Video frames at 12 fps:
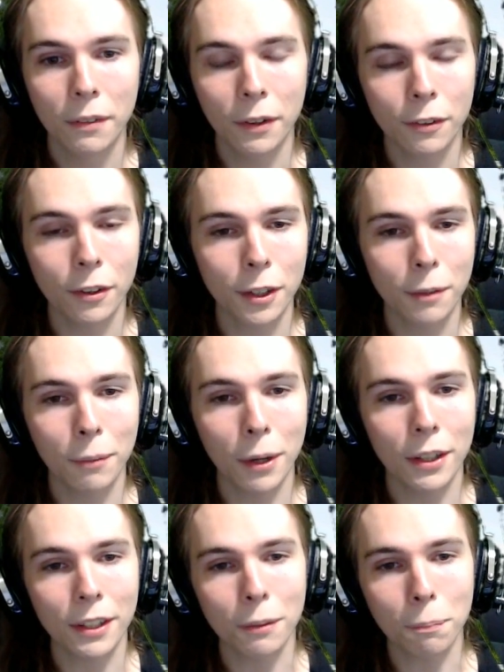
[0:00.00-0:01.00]
talking about
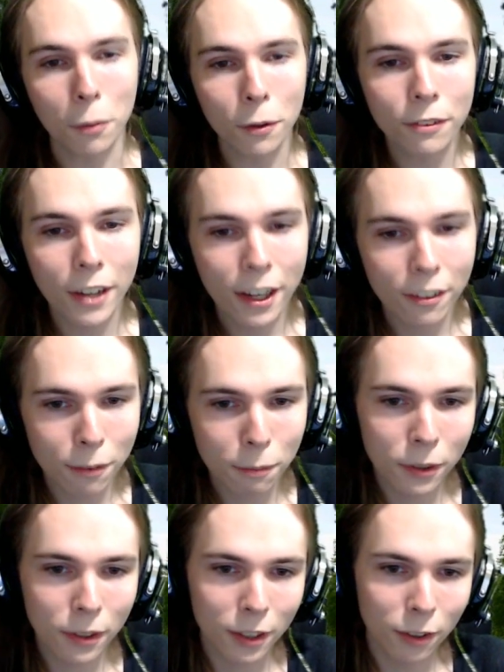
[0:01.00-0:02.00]
like the person has to be
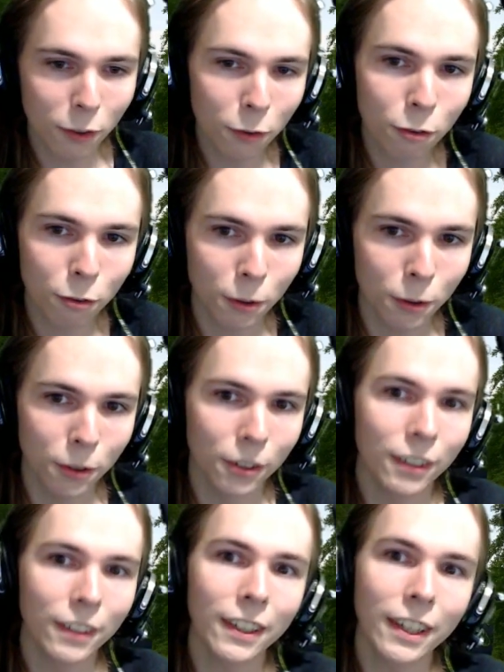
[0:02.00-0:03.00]
like neutral,
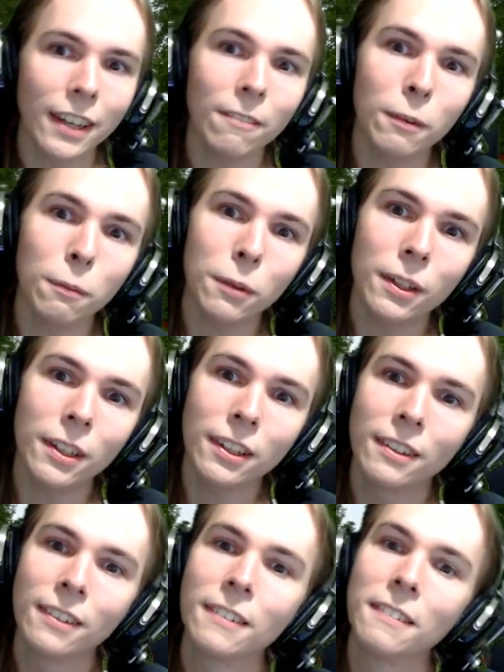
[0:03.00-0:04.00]
and they have to be,
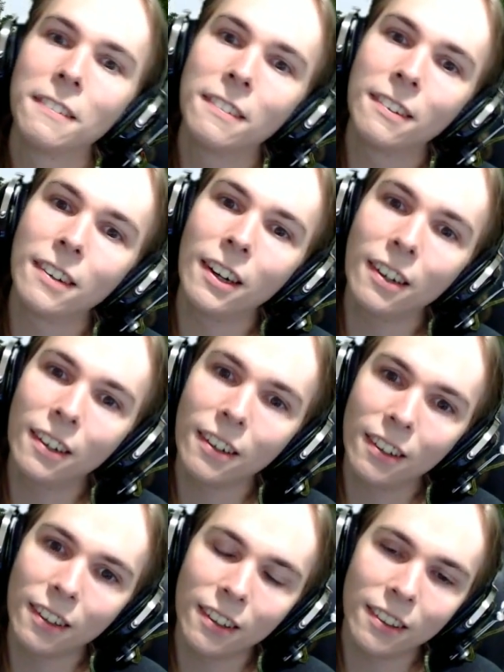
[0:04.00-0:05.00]

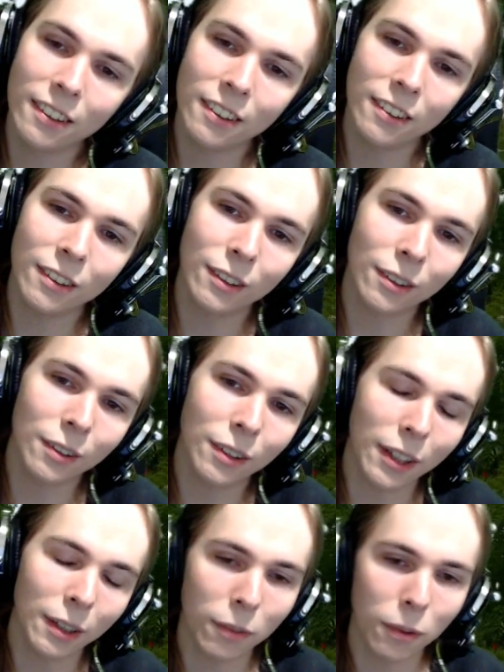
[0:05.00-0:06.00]

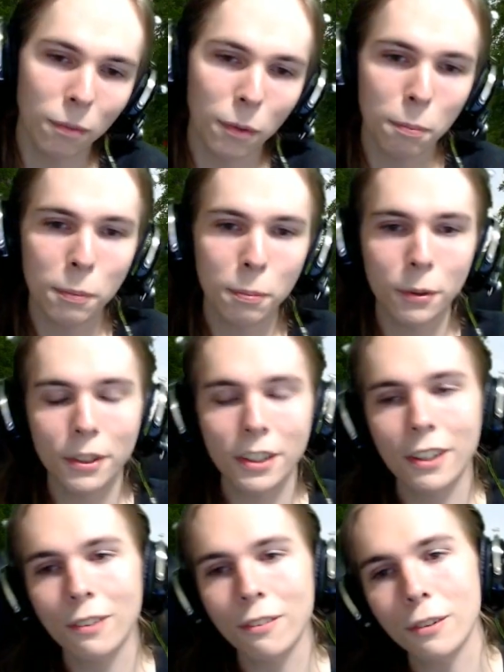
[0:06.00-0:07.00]
like the people on the
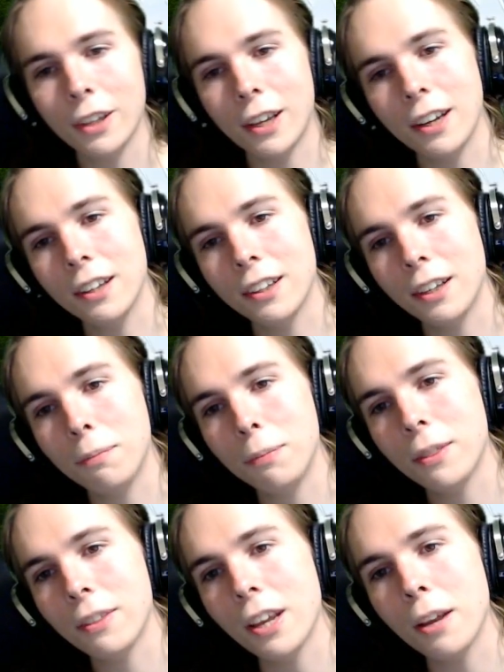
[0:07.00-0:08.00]
council can't like be
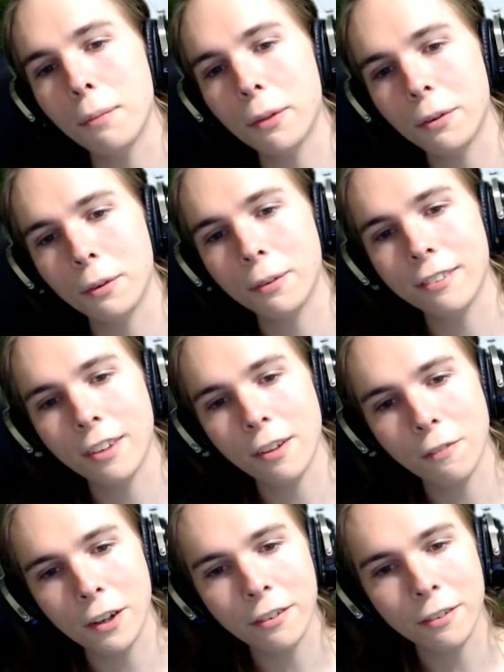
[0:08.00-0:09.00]
thinking about their own
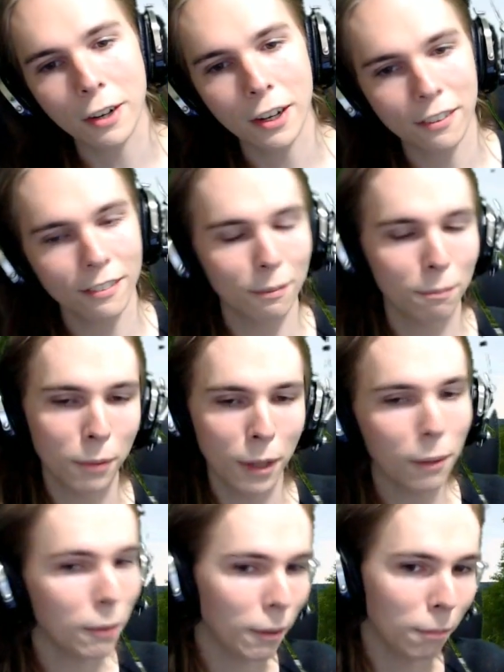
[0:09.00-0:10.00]
self-interest and blah
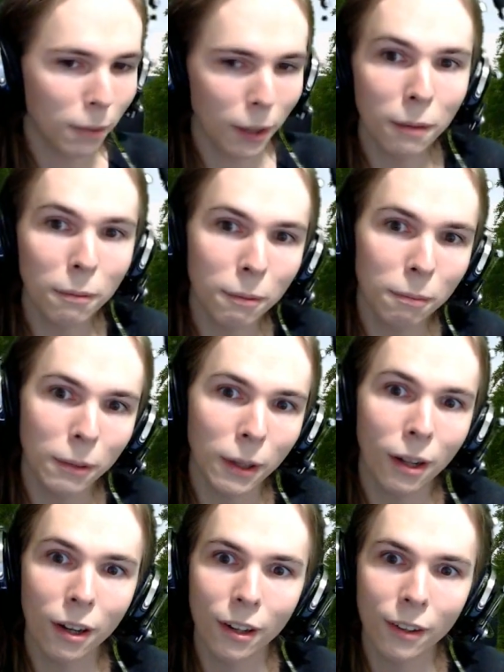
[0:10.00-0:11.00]
blah blah blah
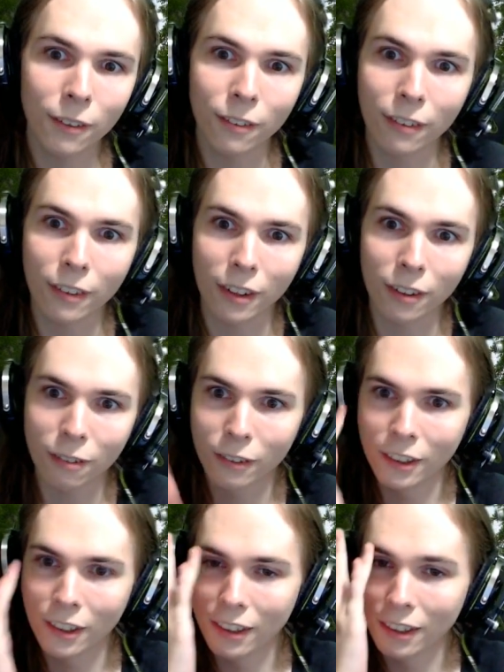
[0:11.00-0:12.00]
blah other stuff.
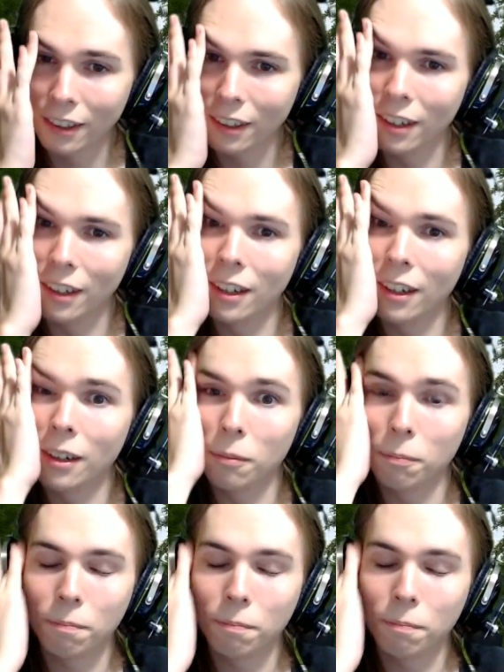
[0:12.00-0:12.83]
And